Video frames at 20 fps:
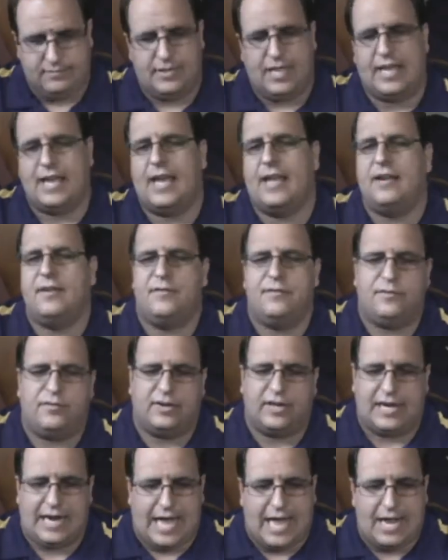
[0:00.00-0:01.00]
they kind of
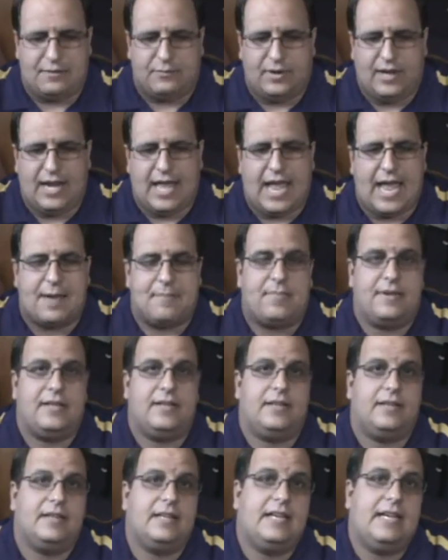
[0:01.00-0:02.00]
forgotten what
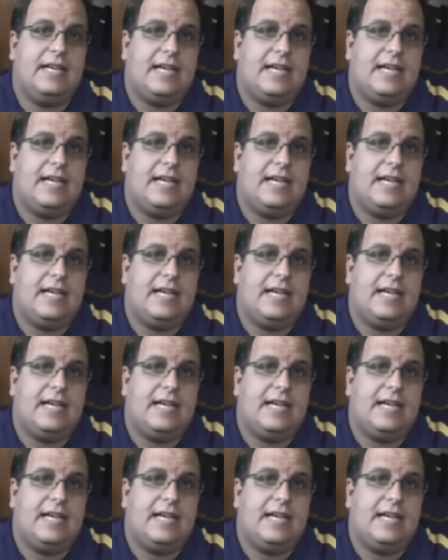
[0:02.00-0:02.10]
happened,